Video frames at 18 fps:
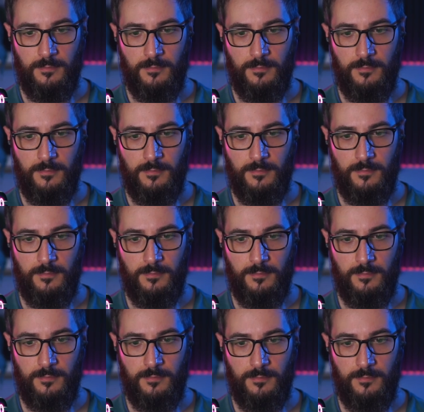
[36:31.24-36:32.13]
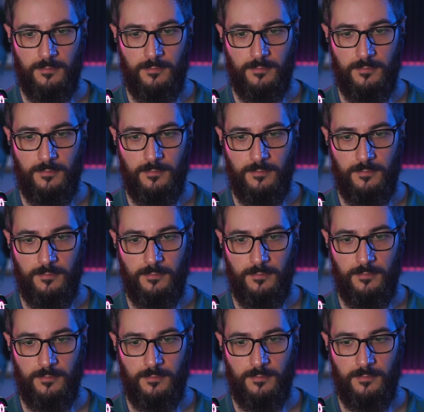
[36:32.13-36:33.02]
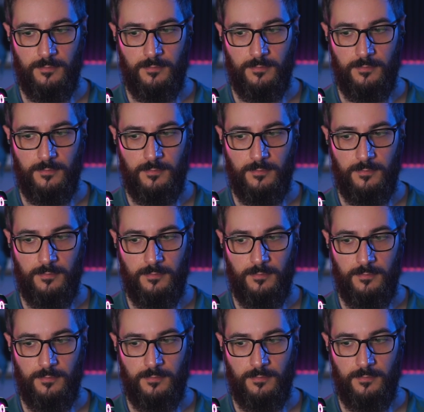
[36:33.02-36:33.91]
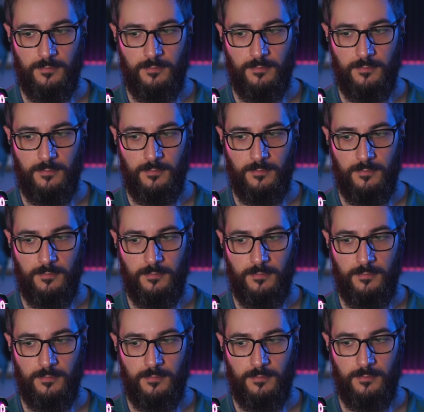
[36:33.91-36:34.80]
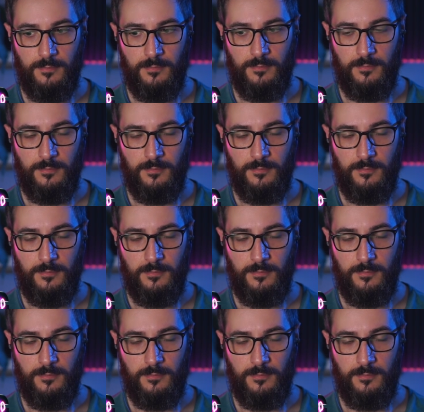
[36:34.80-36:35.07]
The person shown says nothing.